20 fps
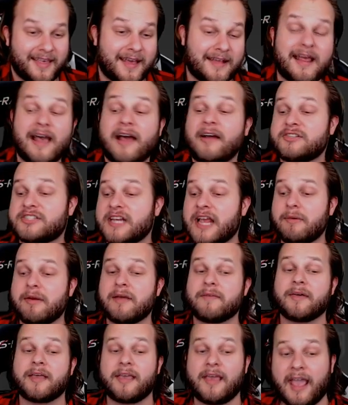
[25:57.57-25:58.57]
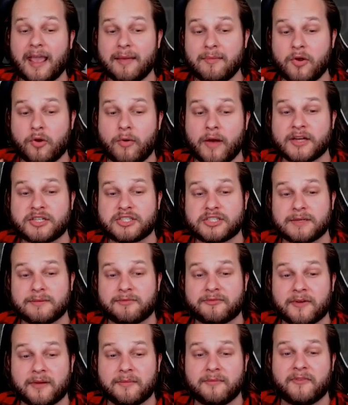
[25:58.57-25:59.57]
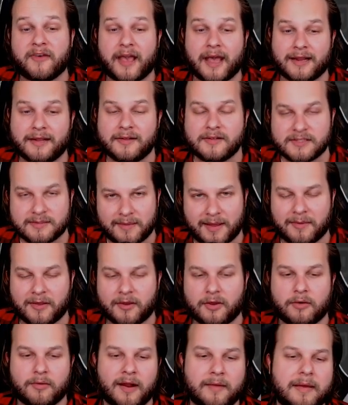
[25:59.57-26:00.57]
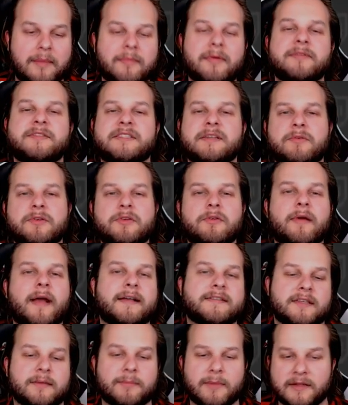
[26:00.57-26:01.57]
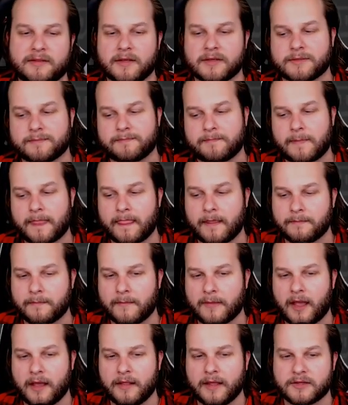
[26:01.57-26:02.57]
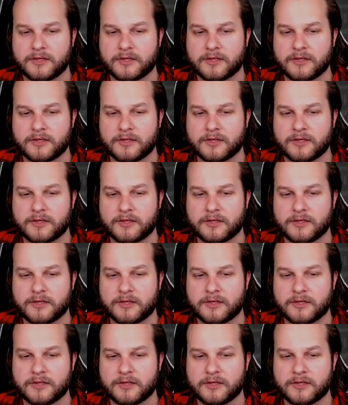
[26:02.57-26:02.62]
and now, Chad, we have a game question from Vanny. This might be a good one. I'm going to see what you guys think about this. I like